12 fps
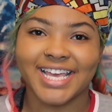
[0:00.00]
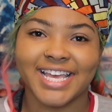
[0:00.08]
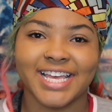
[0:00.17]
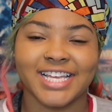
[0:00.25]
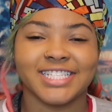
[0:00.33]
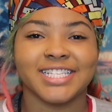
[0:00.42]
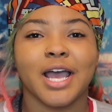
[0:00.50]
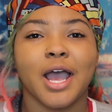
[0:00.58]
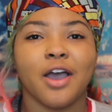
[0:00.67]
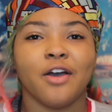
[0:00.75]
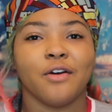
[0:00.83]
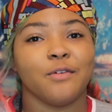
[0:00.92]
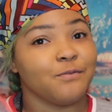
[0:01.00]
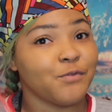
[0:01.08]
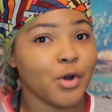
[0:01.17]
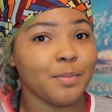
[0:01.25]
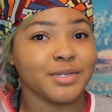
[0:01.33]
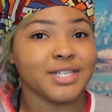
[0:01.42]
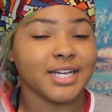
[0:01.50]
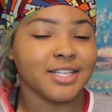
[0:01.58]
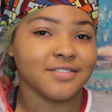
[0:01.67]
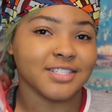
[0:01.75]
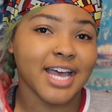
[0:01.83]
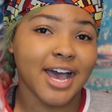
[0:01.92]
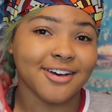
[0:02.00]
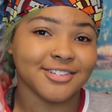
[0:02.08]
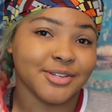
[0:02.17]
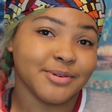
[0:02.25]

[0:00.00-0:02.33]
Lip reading: is for protective styles.